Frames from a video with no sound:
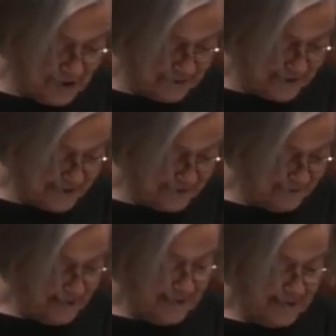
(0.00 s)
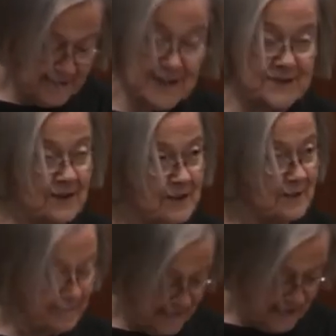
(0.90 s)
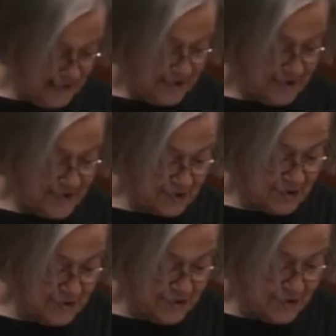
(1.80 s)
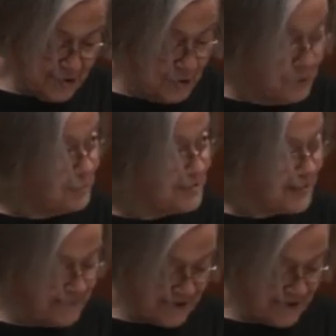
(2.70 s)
These are Sections 2, subsection 2,